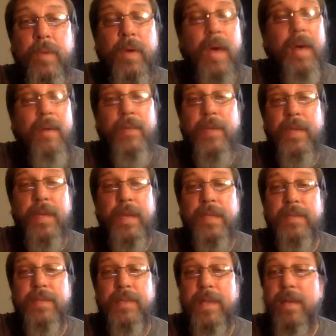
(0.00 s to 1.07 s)
I don't think I
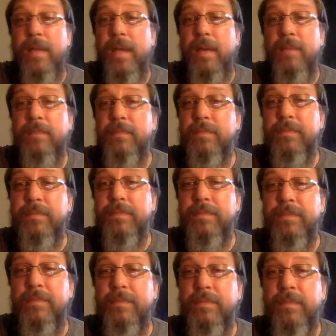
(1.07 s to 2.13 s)
could stay
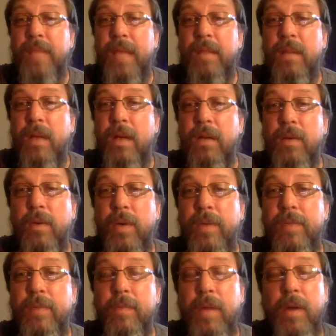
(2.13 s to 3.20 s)
that long away
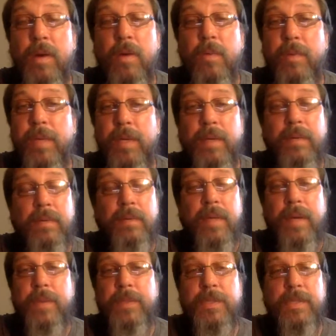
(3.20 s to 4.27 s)
from home, man.
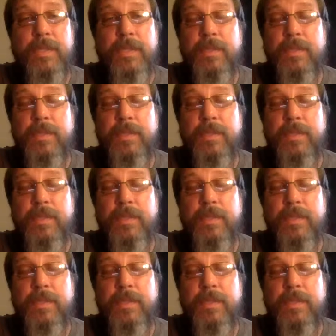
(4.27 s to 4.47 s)
That would